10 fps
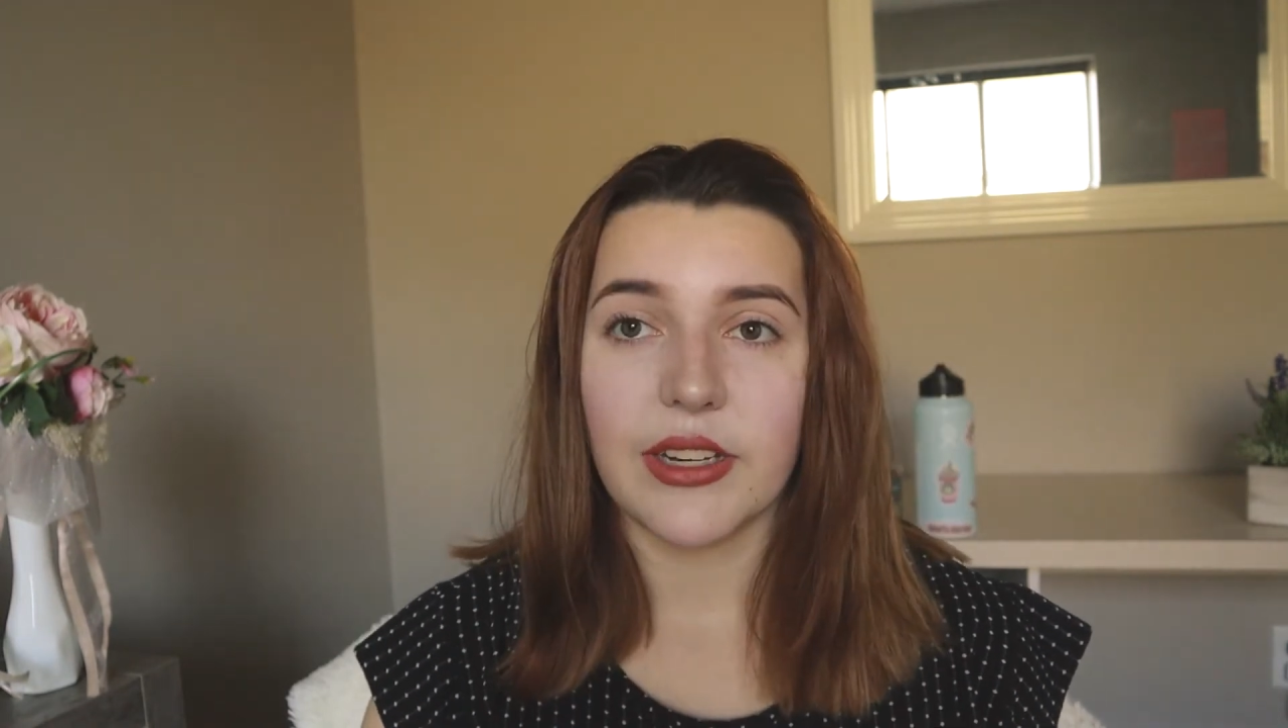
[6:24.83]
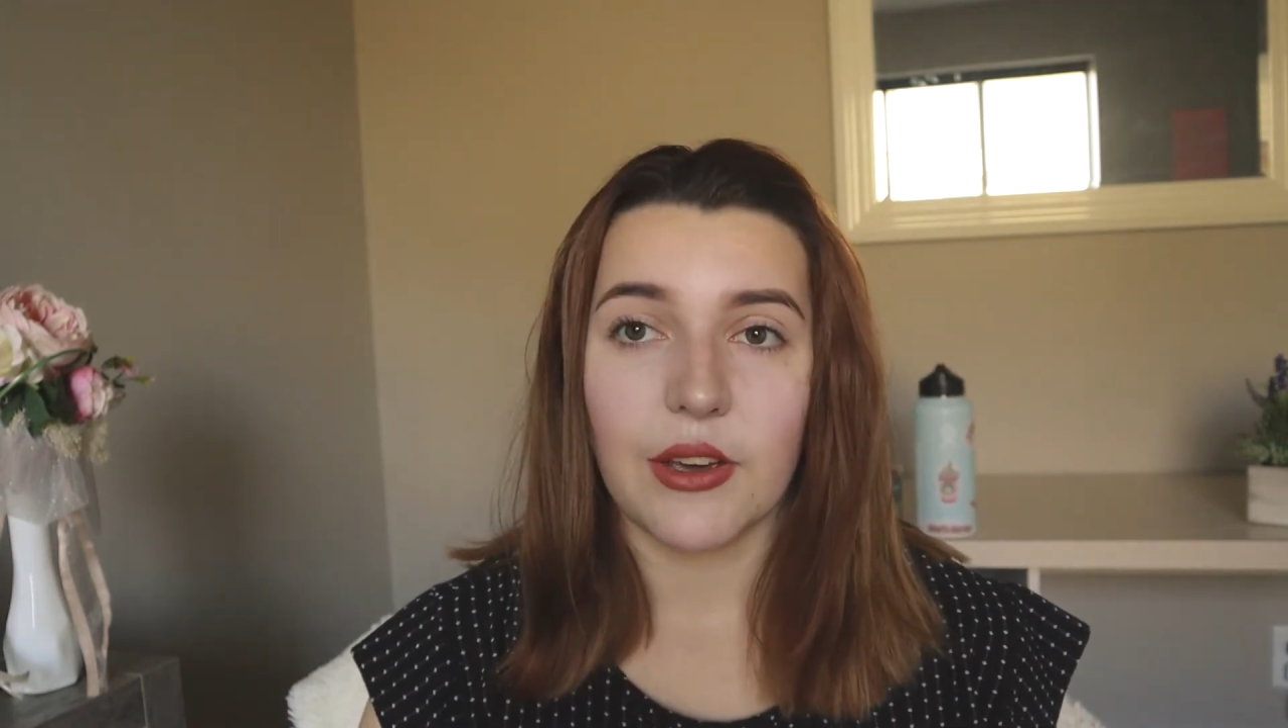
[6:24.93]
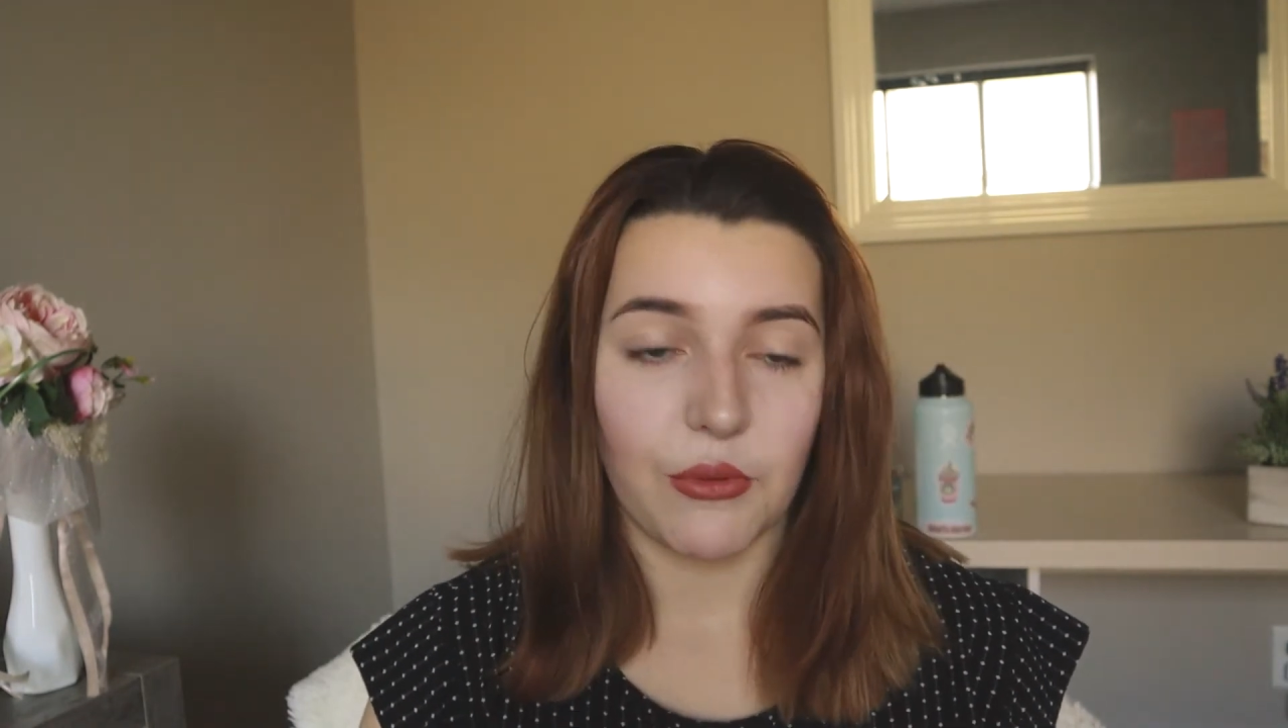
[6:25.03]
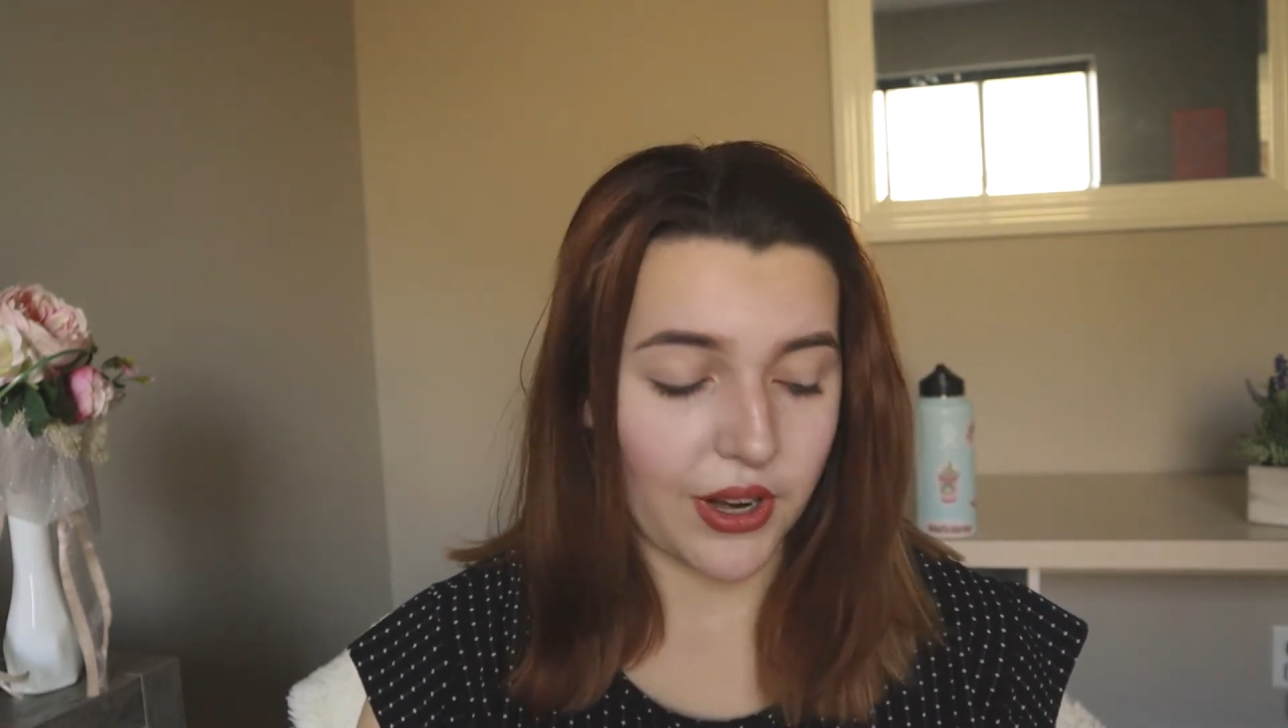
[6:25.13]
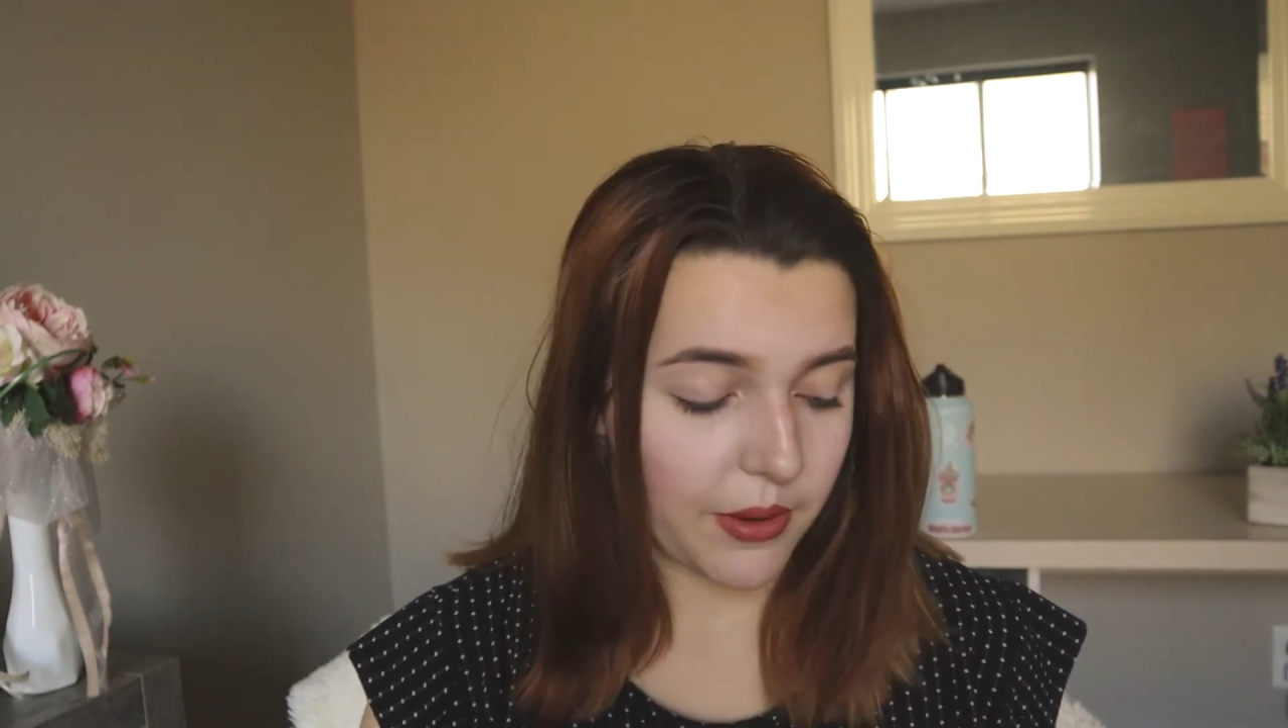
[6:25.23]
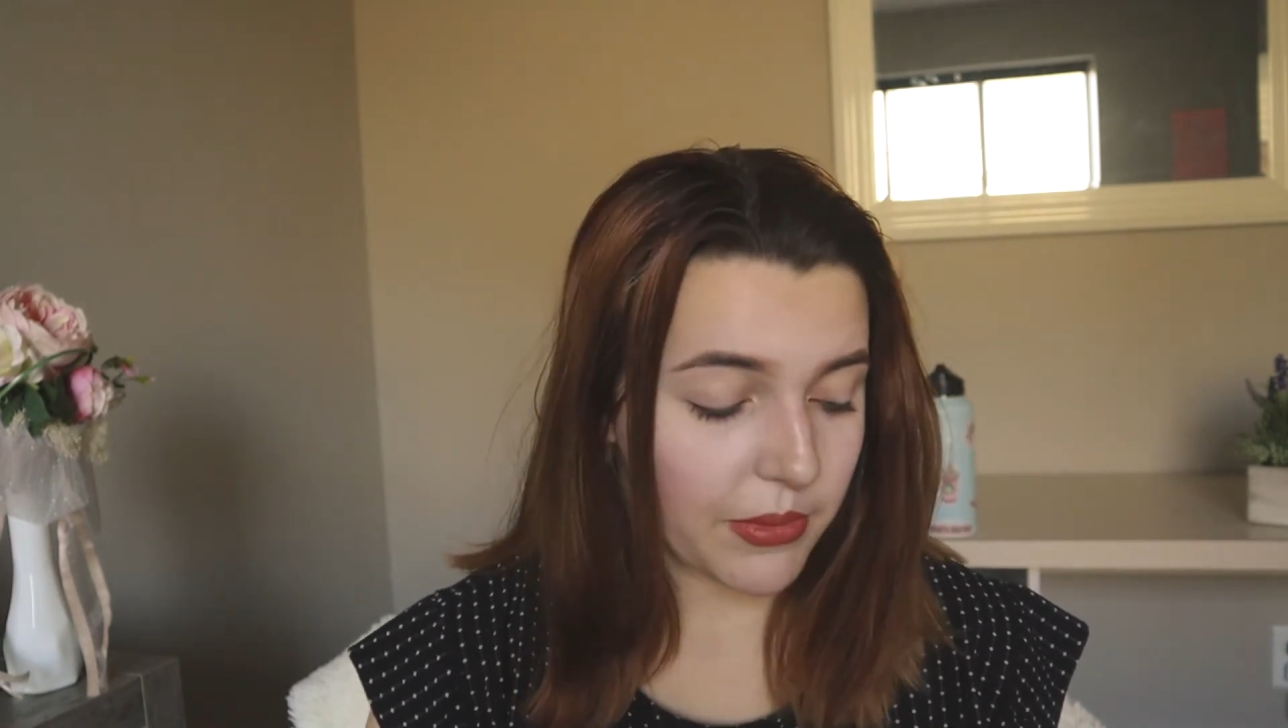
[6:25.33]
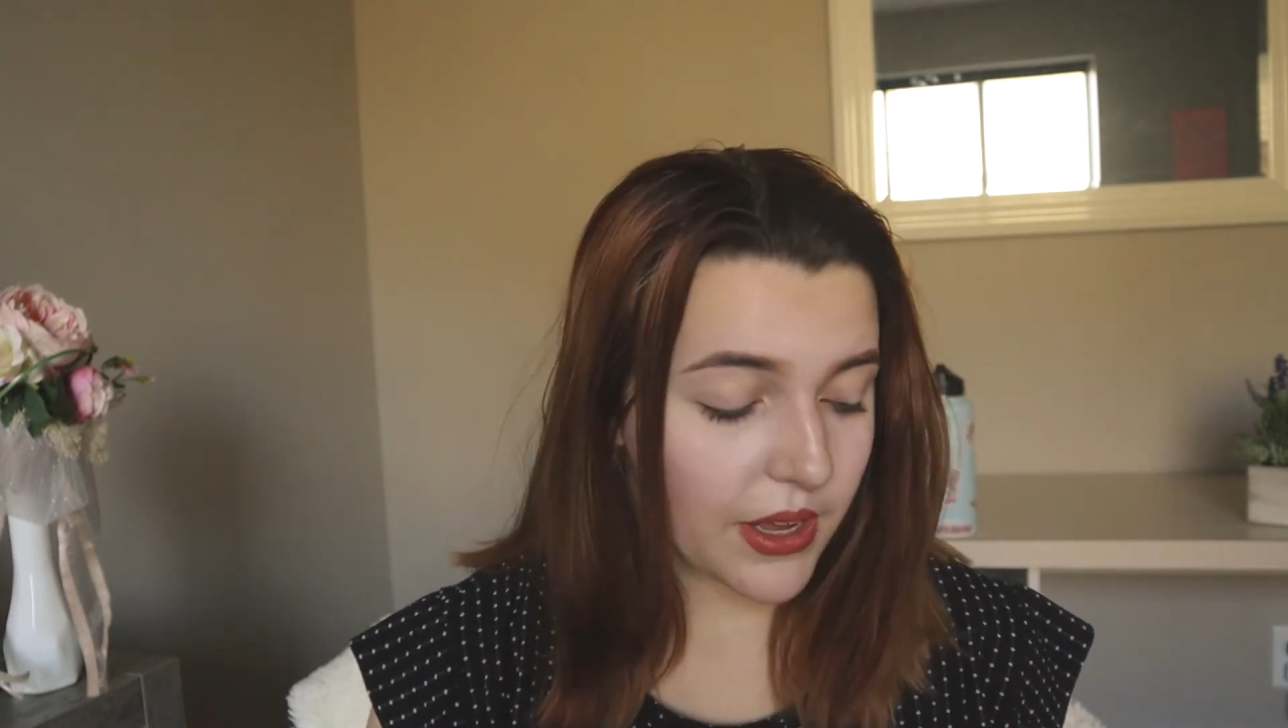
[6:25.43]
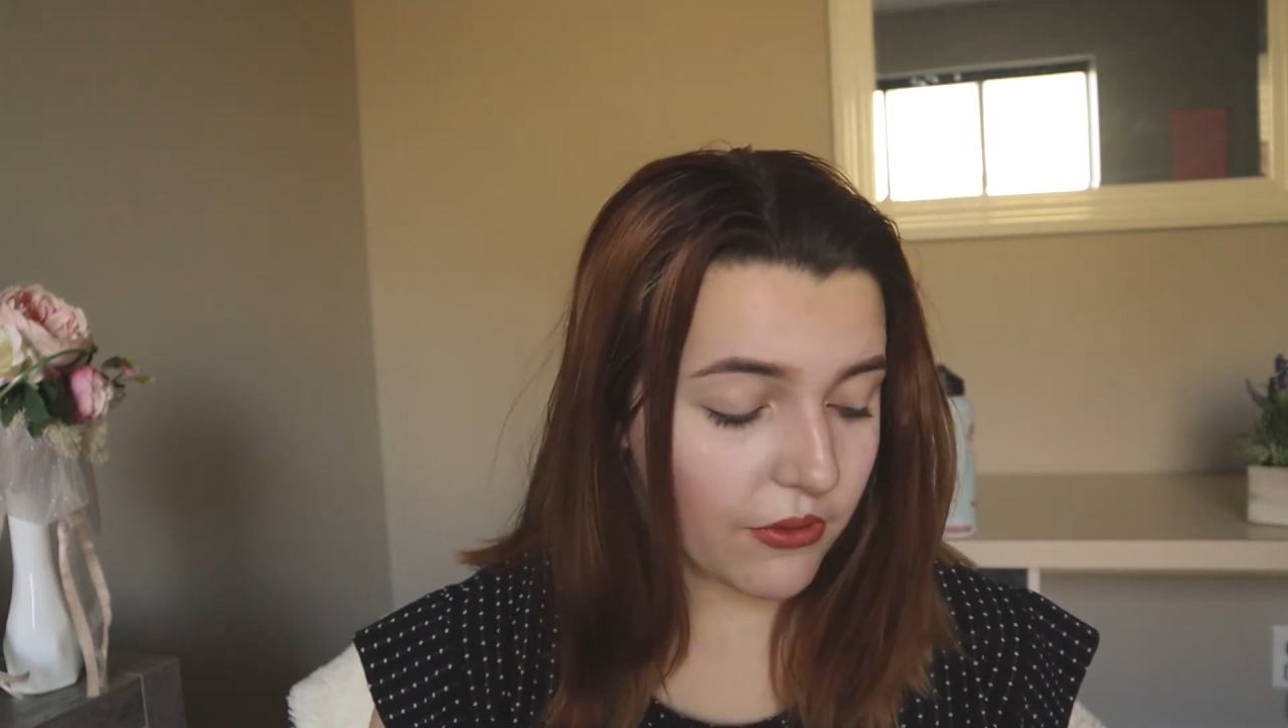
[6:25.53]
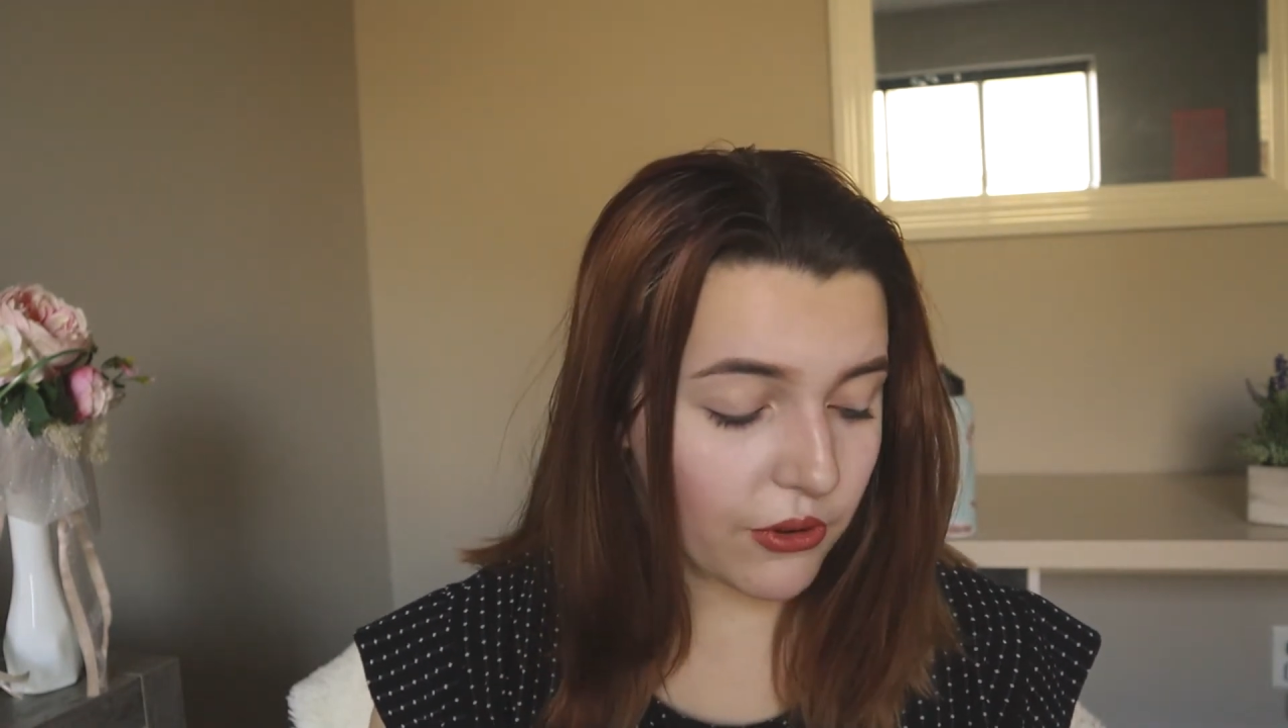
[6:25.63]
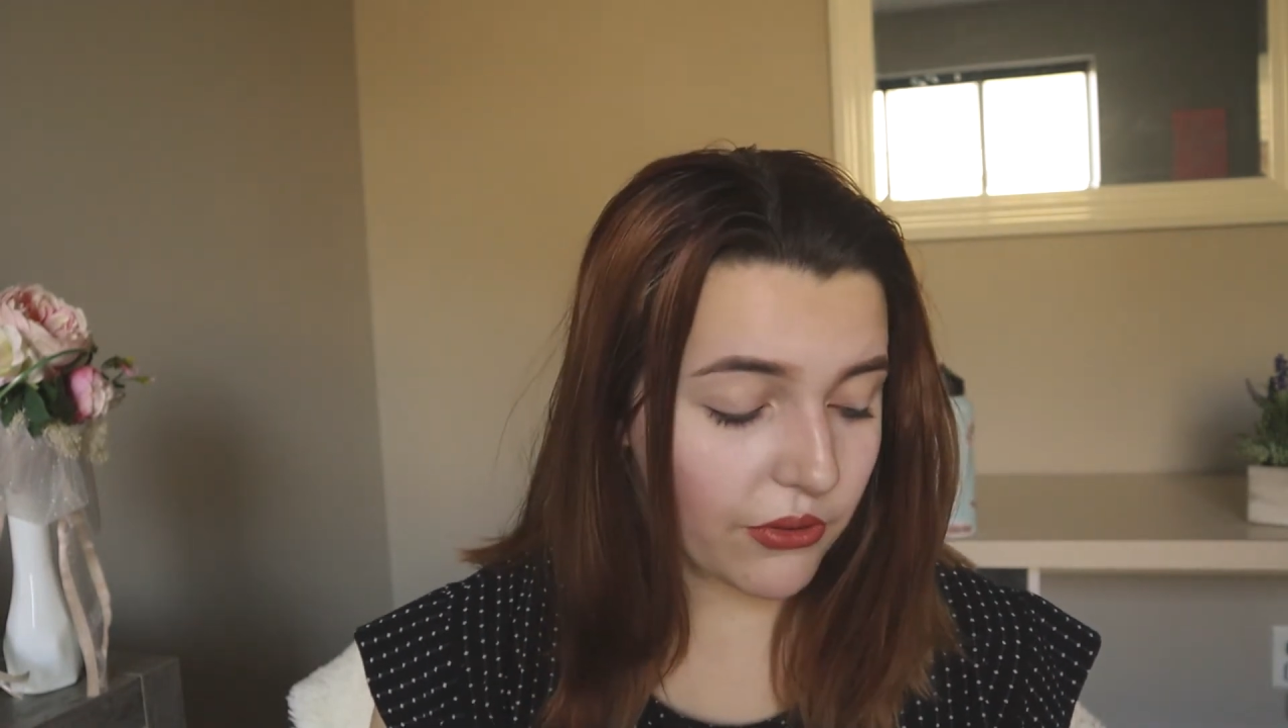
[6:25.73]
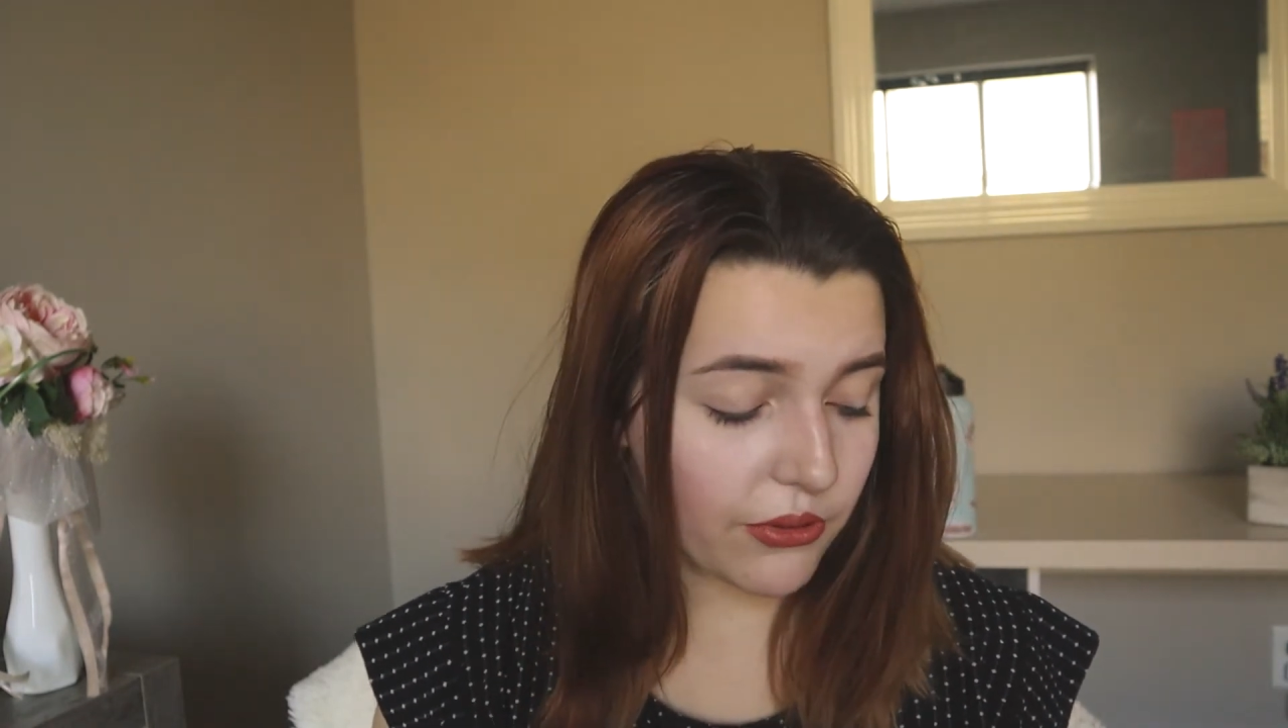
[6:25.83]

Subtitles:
down what I'm thankful